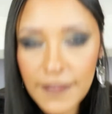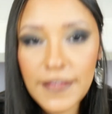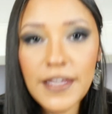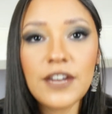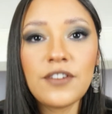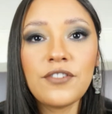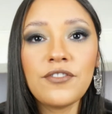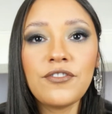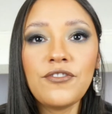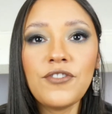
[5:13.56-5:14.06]

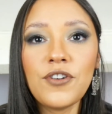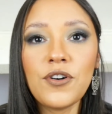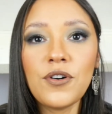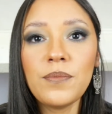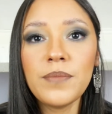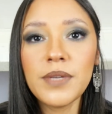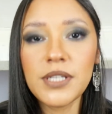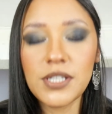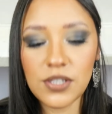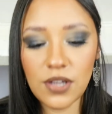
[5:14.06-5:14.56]
Then for
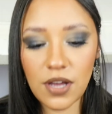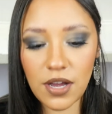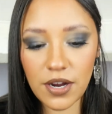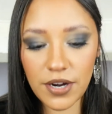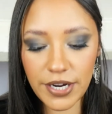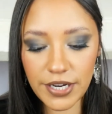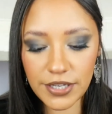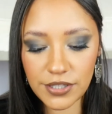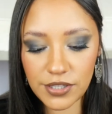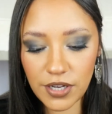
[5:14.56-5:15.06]

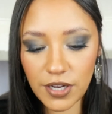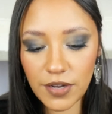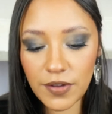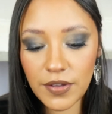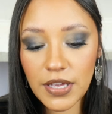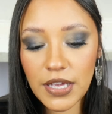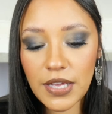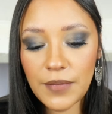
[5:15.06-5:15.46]
mascara, so